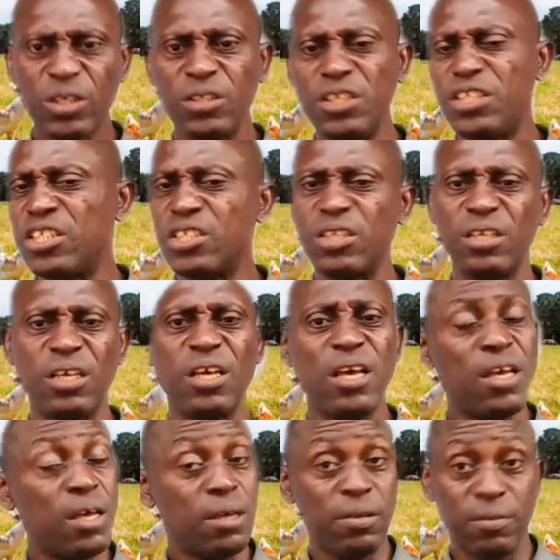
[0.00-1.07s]

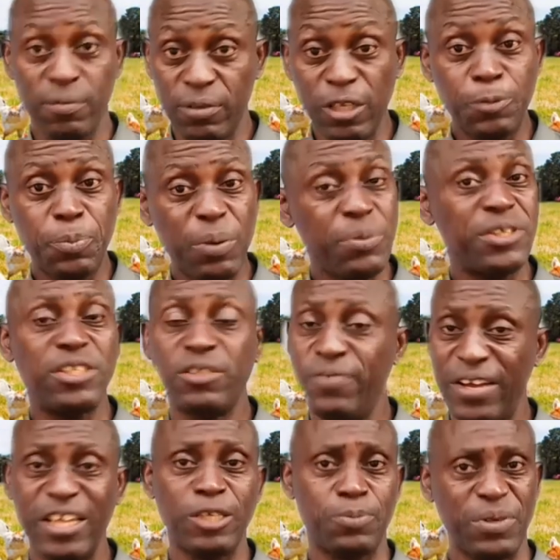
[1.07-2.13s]
This premise is
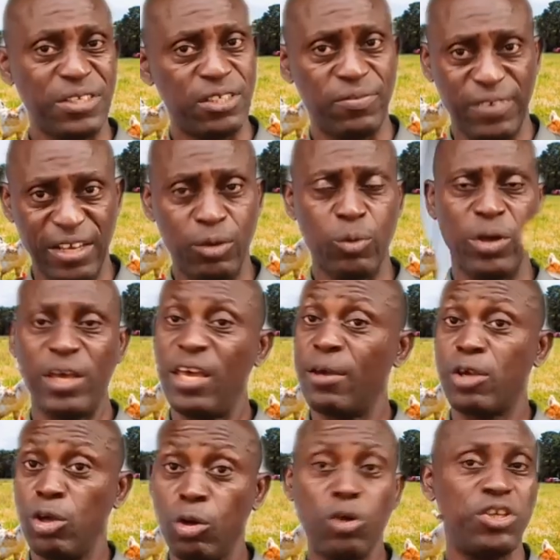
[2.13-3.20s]
very expensive anyway. A
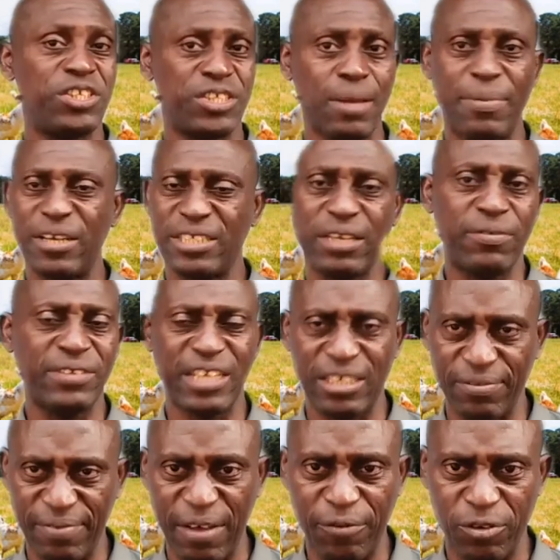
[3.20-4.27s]
kilo is about
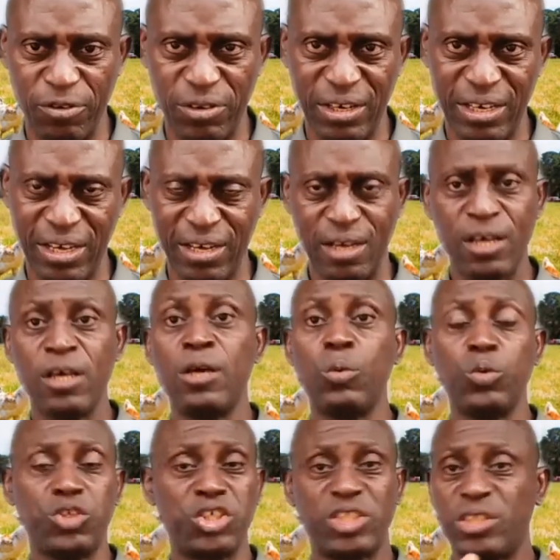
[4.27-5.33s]
7,500 naira,
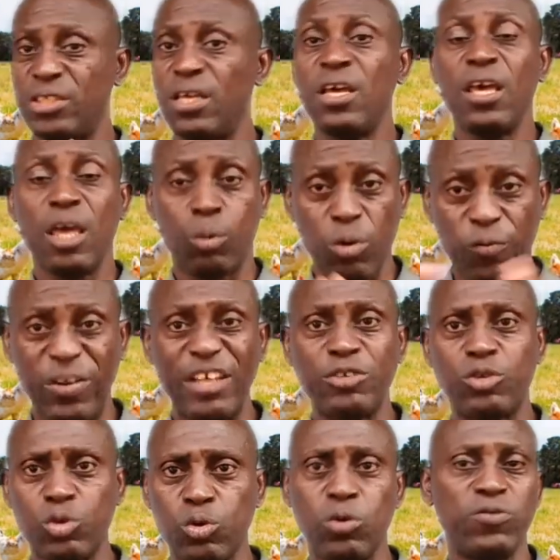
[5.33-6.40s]
which is
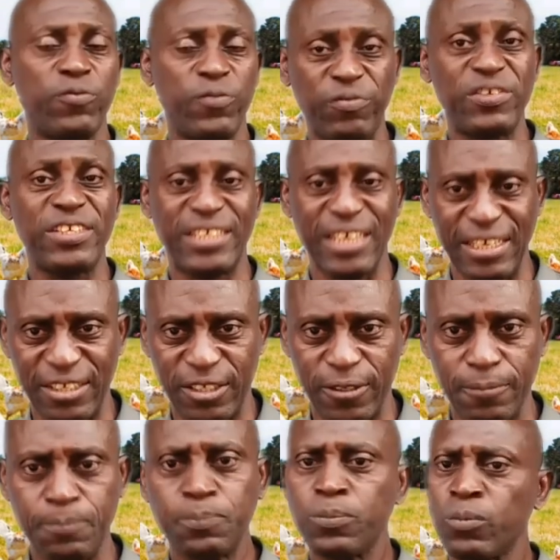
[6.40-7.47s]
equivalent to 50 cents.
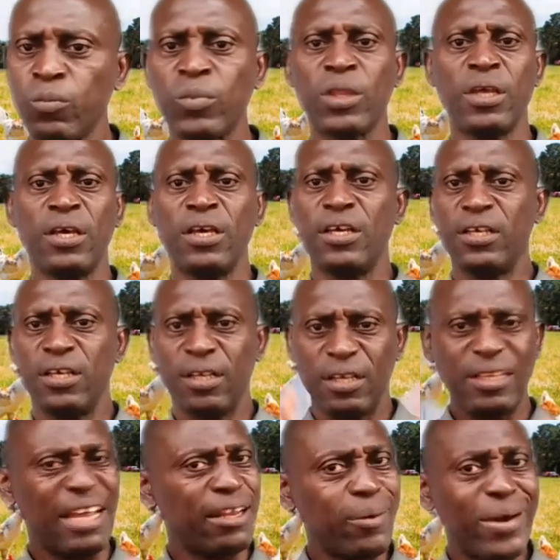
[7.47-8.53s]

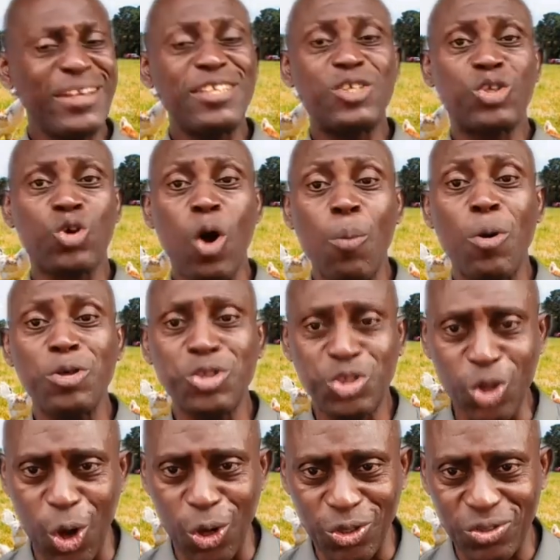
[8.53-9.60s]
The other one is common
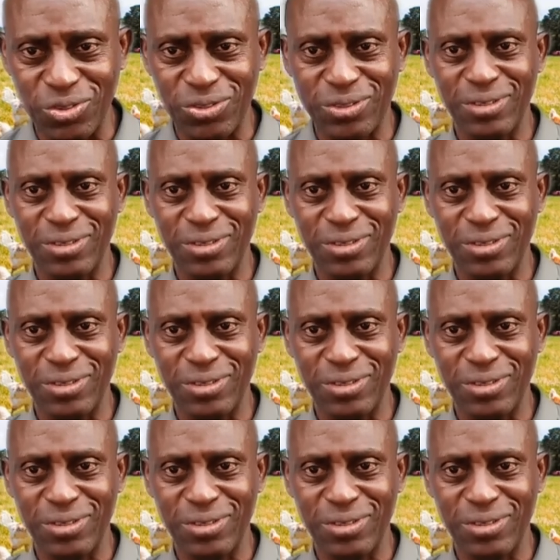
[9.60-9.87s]
salt.